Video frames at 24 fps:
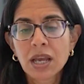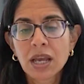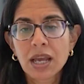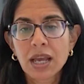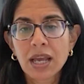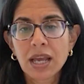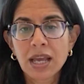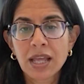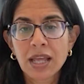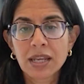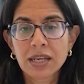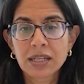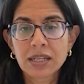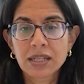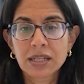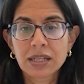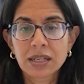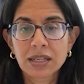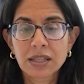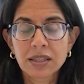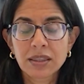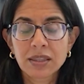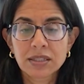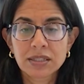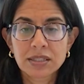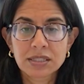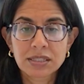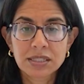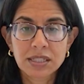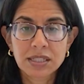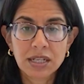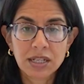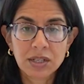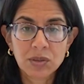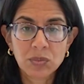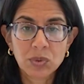And the
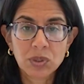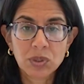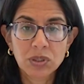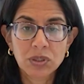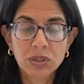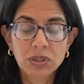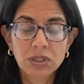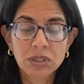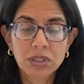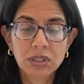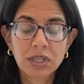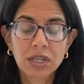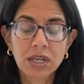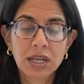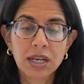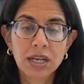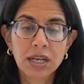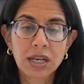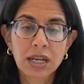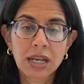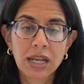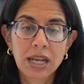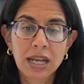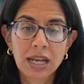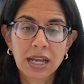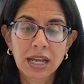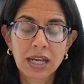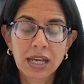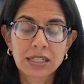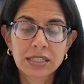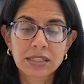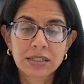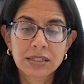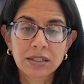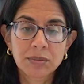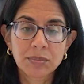study will look uh,
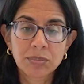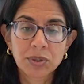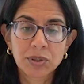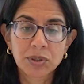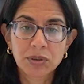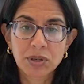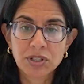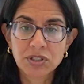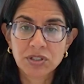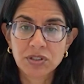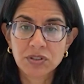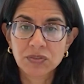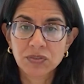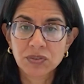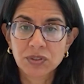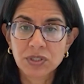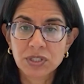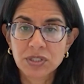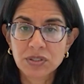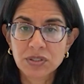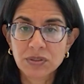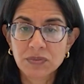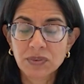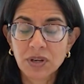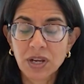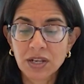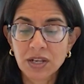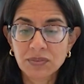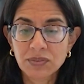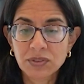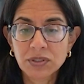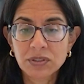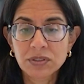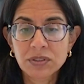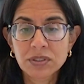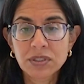at progression-free
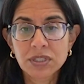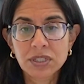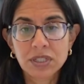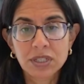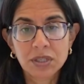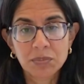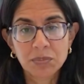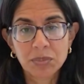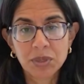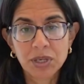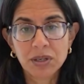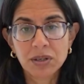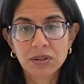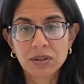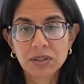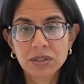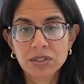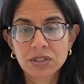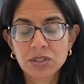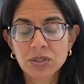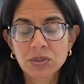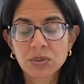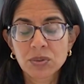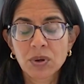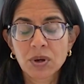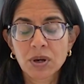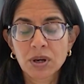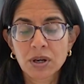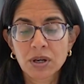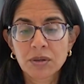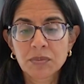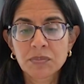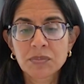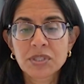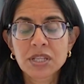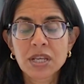survival to compare the two
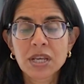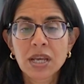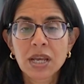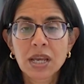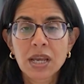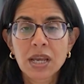arms.